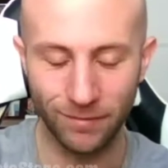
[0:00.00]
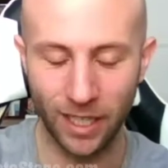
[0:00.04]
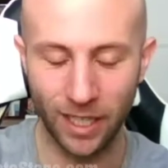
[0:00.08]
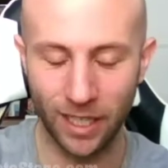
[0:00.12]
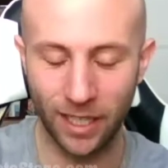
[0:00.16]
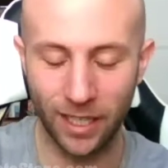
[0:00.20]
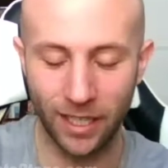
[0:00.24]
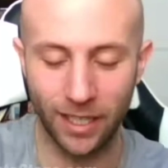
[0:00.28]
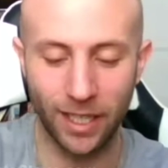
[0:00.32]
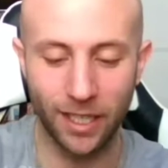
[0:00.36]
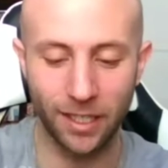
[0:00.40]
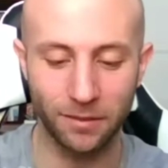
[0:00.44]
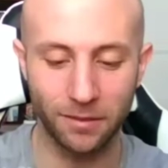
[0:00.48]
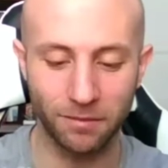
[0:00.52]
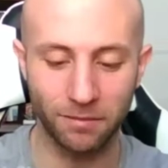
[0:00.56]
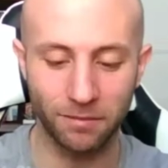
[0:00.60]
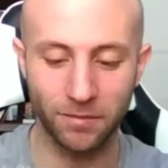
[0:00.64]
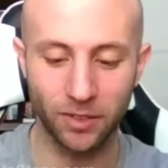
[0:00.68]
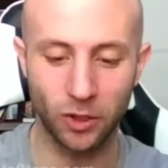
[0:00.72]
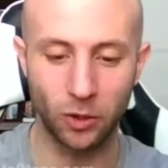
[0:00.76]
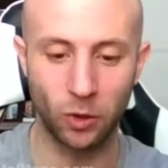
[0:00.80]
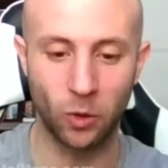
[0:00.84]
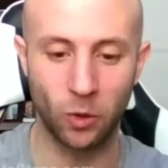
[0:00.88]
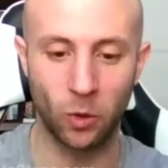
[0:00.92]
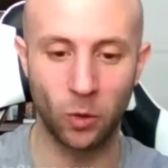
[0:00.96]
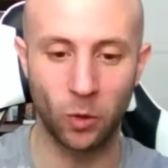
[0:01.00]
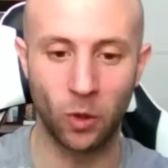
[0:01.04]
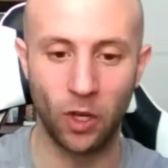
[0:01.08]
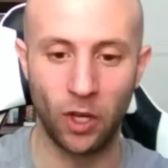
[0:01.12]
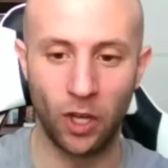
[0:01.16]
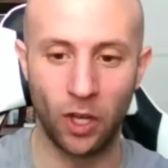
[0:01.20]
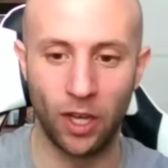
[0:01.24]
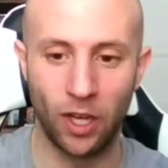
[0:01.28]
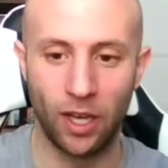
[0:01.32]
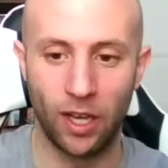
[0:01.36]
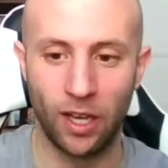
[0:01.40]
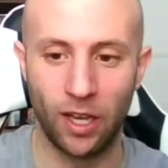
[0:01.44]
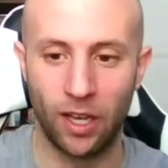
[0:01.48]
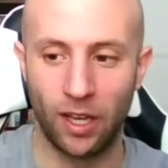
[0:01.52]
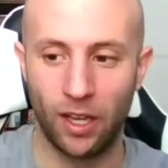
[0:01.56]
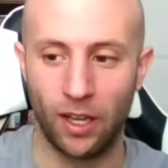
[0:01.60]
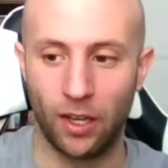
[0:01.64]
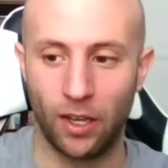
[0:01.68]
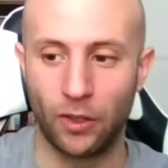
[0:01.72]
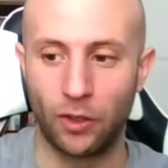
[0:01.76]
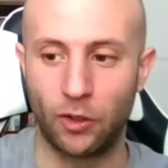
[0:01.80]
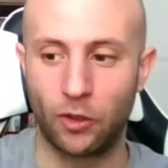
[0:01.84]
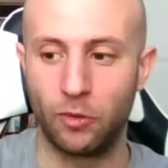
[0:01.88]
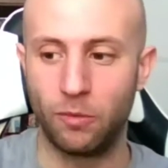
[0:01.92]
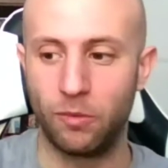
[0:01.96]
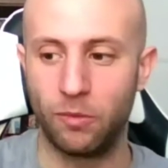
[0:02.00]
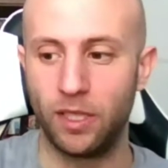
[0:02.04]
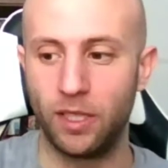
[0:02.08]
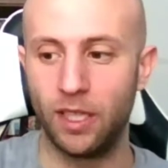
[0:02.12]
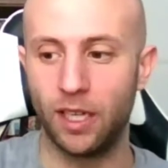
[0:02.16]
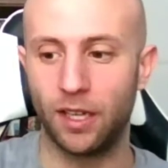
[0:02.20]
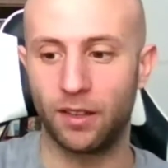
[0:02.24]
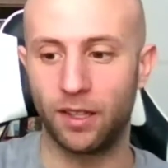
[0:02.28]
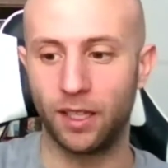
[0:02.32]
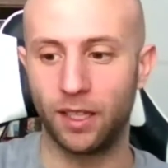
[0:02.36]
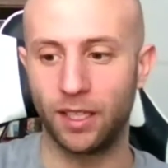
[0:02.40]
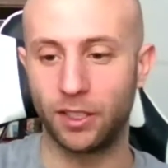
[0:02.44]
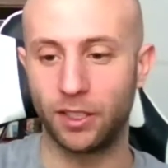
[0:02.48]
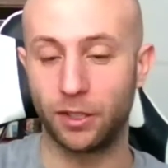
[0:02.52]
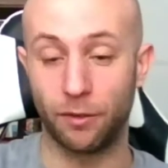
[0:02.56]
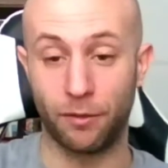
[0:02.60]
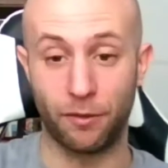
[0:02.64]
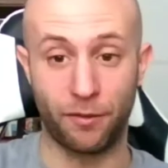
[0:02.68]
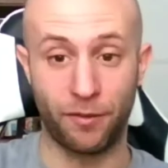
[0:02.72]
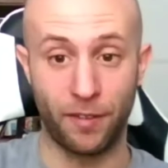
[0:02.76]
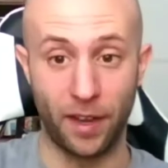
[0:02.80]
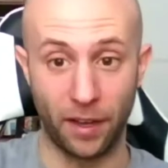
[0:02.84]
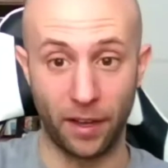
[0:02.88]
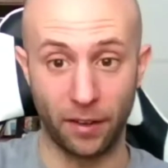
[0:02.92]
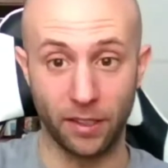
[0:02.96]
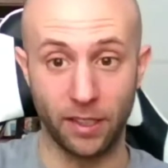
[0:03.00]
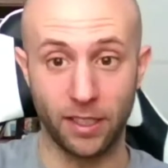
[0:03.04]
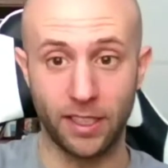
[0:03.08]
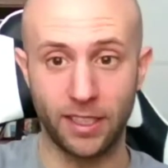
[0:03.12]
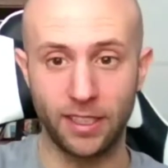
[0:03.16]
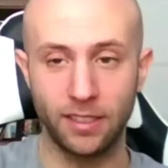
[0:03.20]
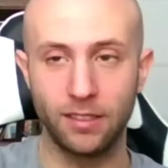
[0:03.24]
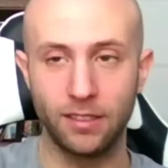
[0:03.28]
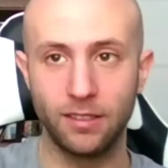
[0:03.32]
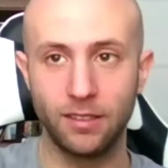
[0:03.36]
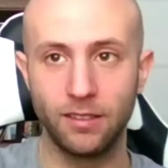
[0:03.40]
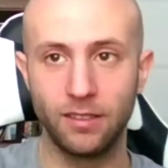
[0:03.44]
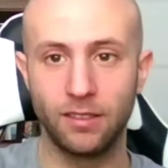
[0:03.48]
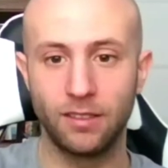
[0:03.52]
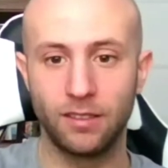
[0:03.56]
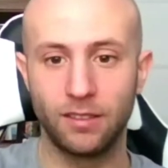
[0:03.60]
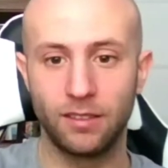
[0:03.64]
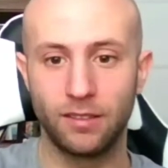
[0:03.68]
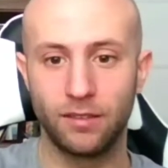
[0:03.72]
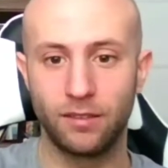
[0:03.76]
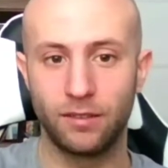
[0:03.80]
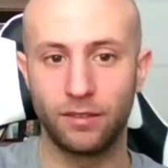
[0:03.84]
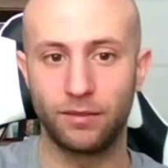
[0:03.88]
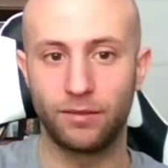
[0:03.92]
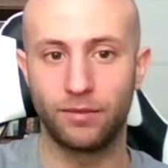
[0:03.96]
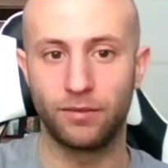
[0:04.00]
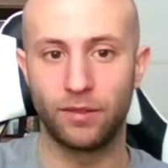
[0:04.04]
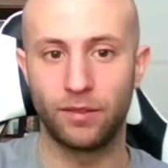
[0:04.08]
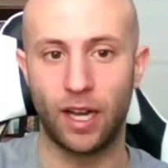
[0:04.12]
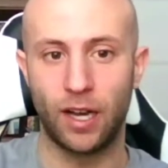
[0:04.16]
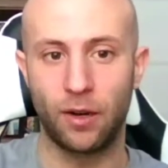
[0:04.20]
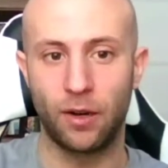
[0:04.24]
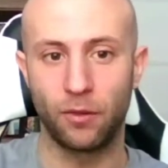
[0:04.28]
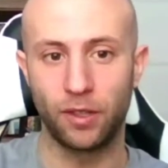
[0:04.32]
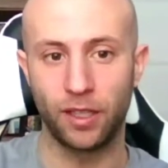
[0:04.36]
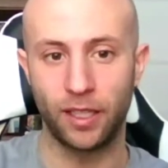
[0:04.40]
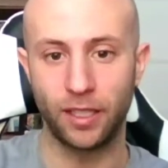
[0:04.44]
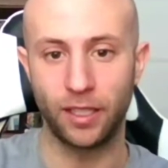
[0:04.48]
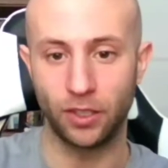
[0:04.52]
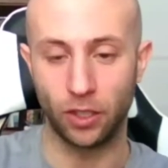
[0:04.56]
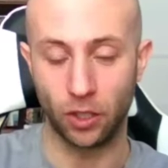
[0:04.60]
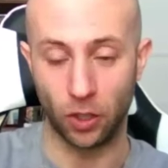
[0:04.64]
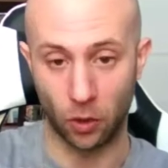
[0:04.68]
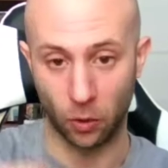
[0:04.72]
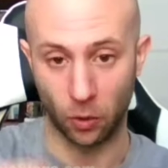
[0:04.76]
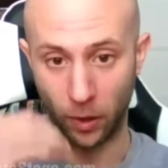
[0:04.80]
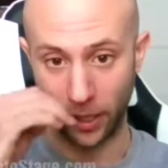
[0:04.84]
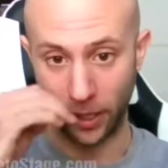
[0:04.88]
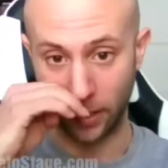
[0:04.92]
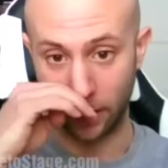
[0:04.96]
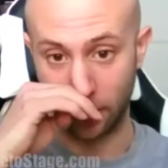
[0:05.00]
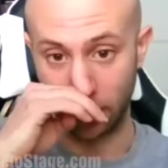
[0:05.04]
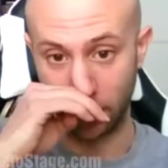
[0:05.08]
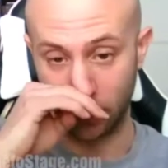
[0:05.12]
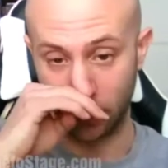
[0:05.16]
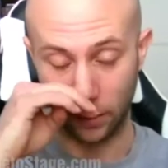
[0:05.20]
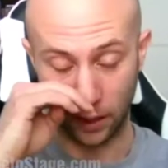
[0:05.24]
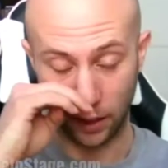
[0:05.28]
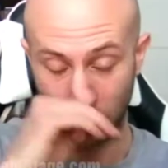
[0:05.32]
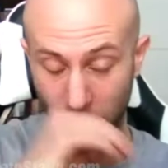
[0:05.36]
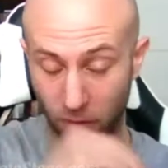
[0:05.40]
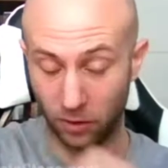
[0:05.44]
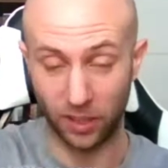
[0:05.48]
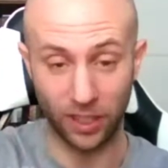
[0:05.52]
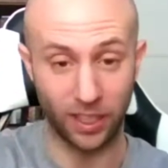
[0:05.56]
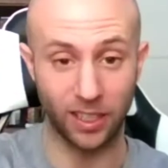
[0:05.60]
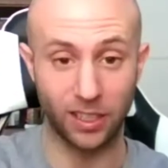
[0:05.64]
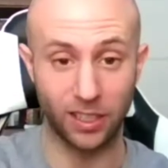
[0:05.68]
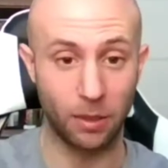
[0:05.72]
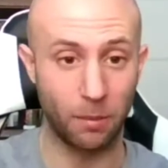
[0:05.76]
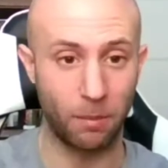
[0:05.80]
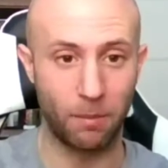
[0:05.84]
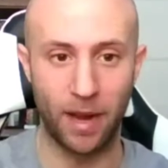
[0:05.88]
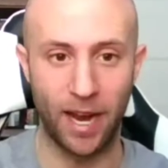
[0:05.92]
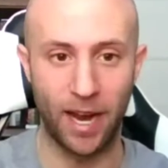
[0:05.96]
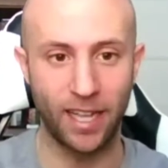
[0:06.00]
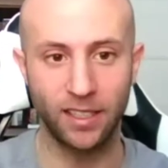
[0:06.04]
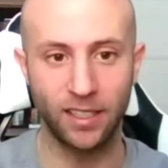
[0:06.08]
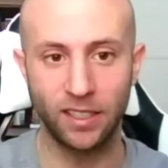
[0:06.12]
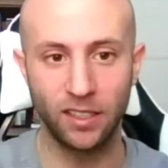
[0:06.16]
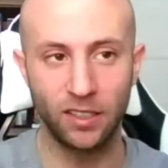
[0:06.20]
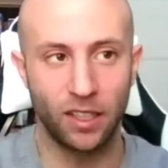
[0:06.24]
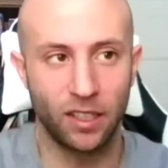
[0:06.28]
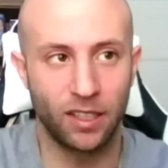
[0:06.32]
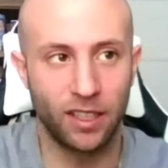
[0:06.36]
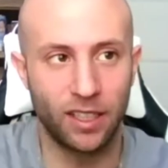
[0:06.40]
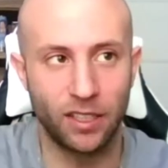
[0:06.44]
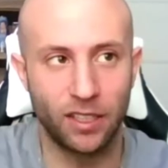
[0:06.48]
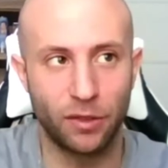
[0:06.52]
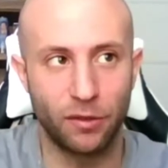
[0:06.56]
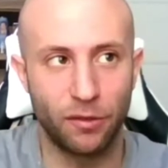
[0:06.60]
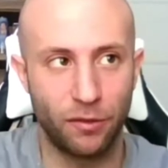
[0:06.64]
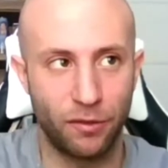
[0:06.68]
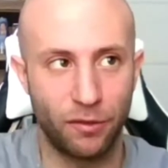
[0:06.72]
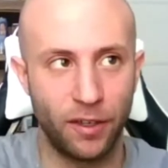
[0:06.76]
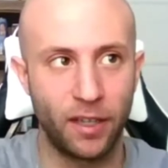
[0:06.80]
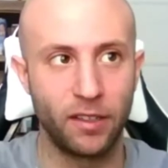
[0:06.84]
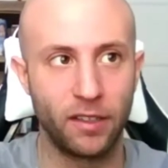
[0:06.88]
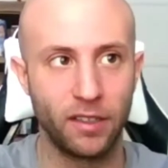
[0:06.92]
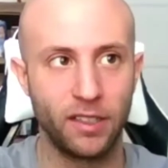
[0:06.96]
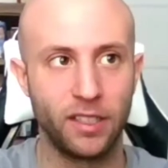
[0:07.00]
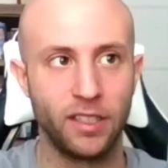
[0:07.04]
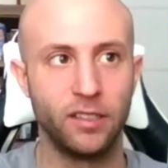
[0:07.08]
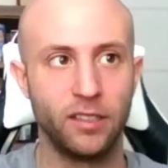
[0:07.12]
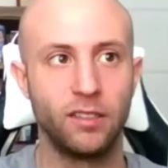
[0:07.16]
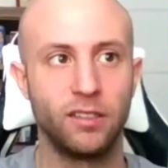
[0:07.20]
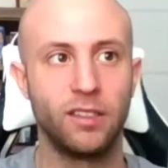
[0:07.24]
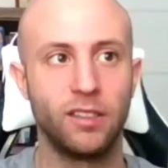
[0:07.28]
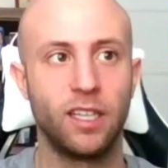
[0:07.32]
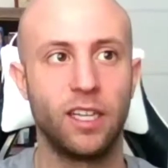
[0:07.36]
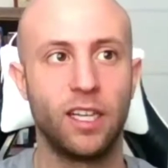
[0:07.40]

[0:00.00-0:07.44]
And I get it. So to me, I think it's a fair deal. I don't think it's a great deal. I don't think it's a bad deal. I think it's a fair deal.